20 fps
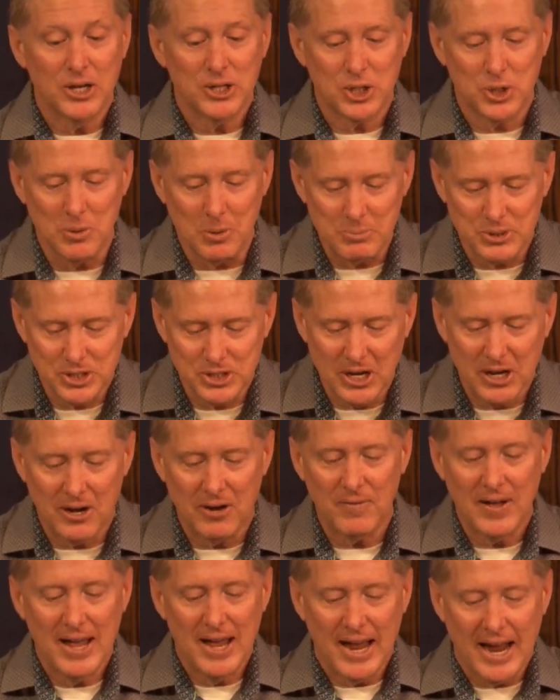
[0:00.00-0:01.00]
to
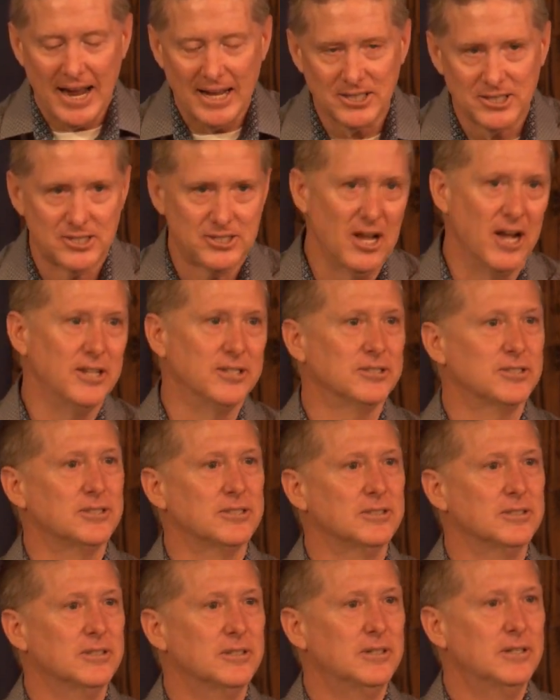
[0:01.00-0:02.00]
himself as sons